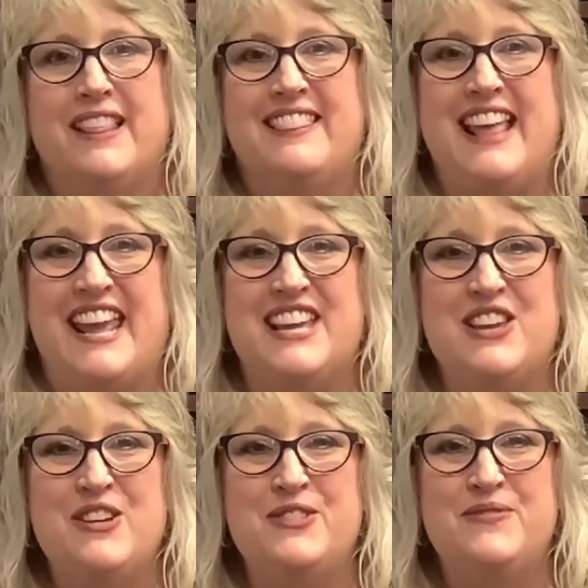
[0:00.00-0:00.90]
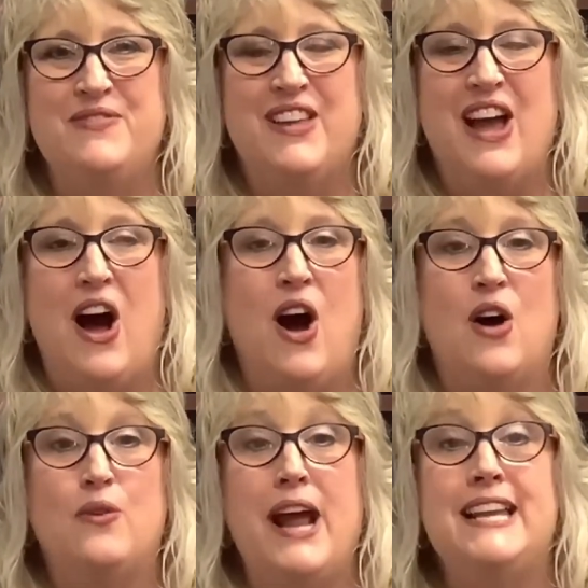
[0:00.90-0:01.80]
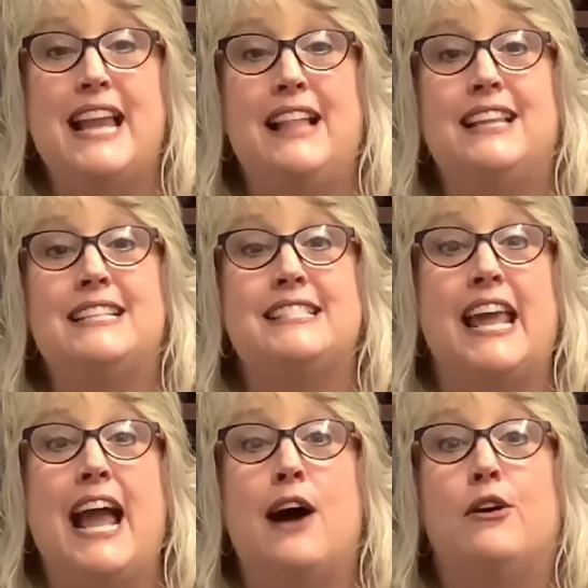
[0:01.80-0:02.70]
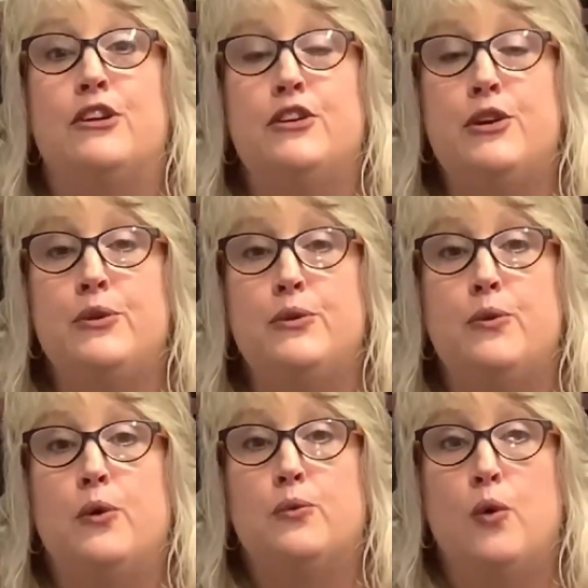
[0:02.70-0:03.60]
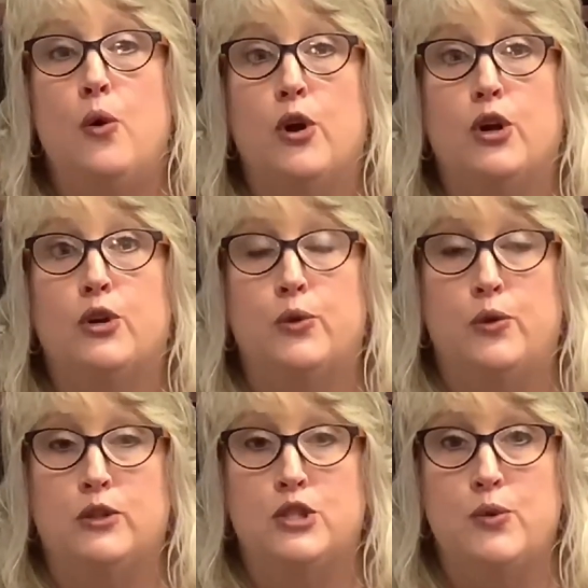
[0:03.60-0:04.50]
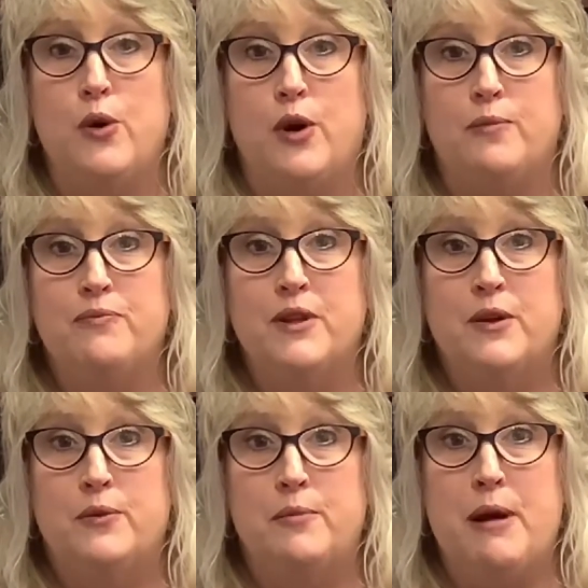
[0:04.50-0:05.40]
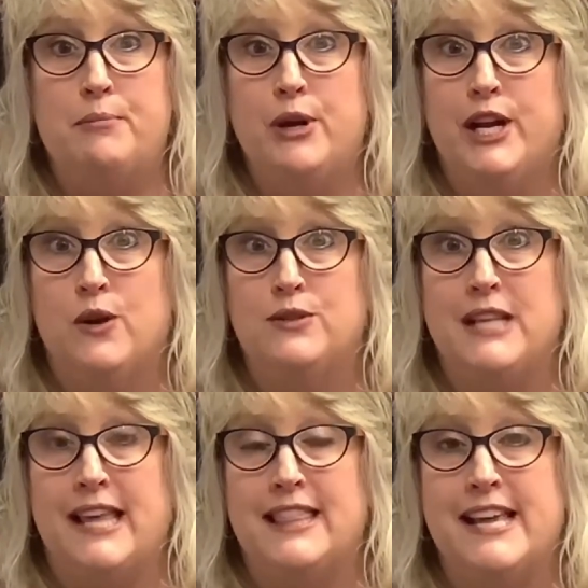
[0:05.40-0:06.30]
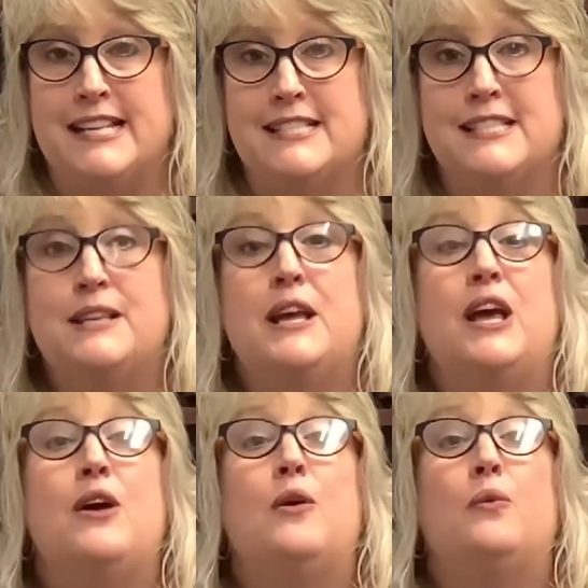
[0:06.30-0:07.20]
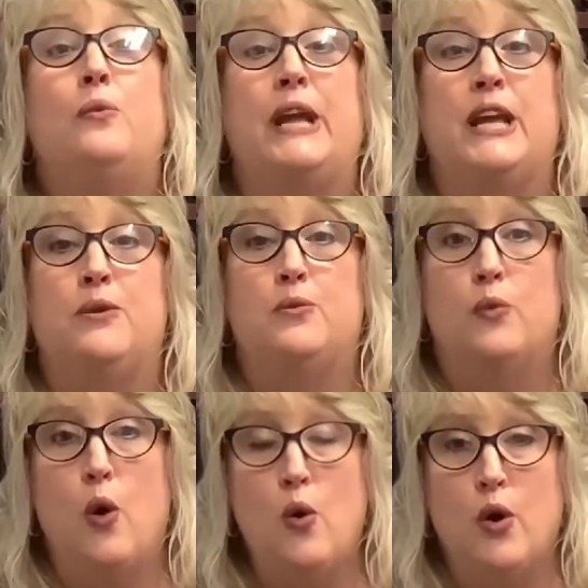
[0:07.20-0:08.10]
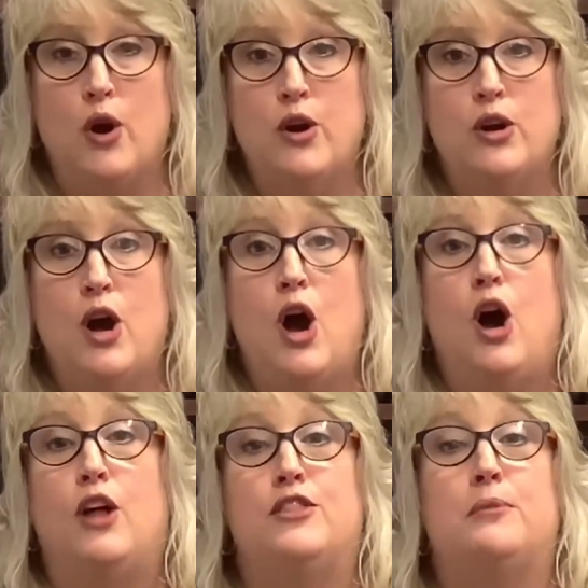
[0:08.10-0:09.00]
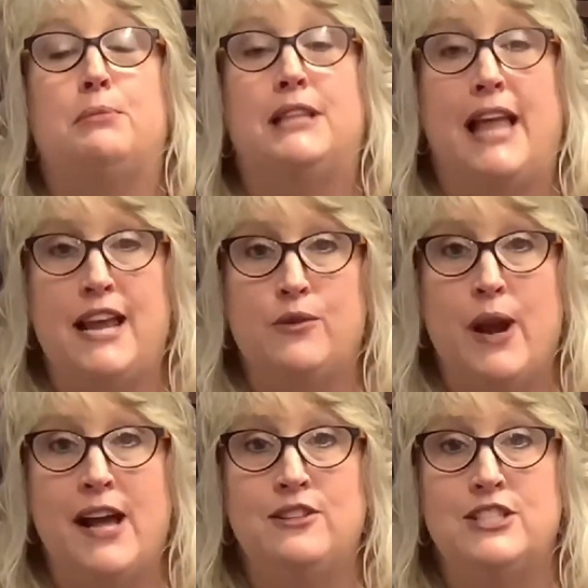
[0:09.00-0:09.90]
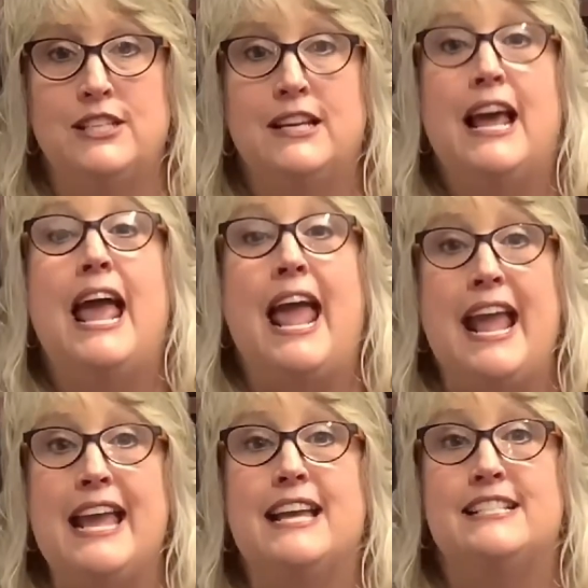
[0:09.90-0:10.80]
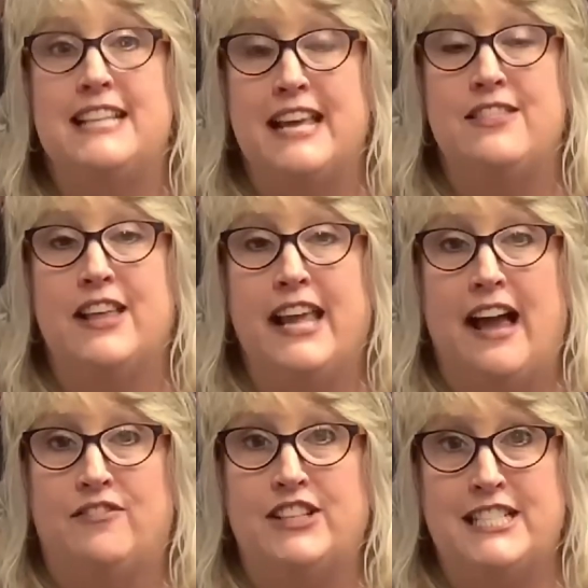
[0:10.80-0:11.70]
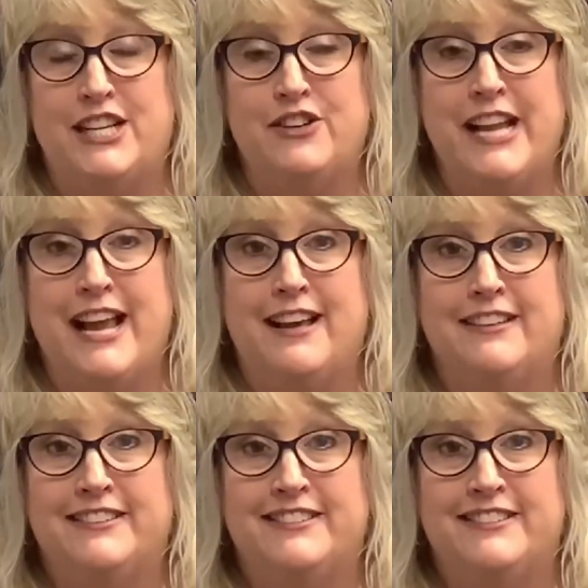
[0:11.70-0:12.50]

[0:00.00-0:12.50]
Thank you. All right, now let's say our new roar cool tool. Remember, it goes like this. We roar on the playground and in the cafeteria.